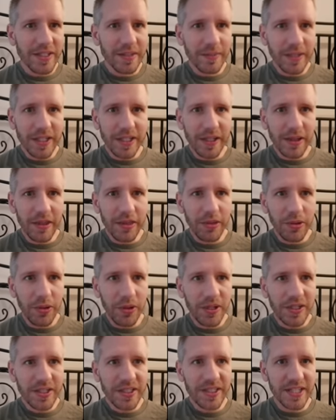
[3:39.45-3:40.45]
I'm getting
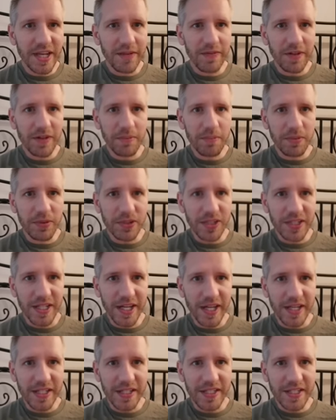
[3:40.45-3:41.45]

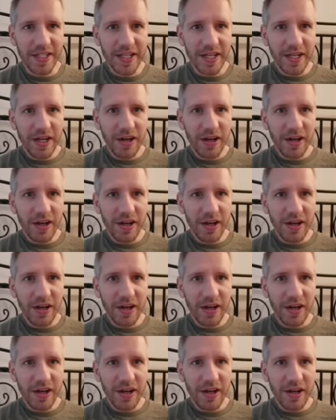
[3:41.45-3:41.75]
37%